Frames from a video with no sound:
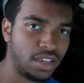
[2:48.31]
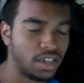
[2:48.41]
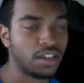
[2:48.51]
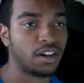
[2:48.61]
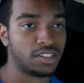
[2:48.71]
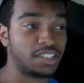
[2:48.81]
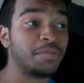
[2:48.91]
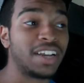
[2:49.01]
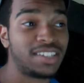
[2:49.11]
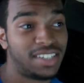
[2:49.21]
and caused
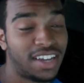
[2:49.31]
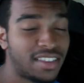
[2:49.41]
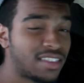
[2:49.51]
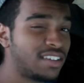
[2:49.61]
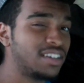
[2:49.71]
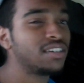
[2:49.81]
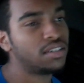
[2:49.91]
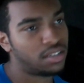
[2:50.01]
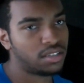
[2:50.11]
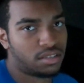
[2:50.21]
somebody's death,
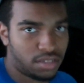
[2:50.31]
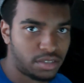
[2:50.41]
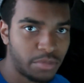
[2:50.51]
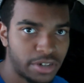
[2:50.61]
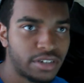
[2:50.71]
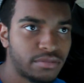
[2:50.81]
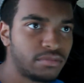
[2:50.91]
it's murder.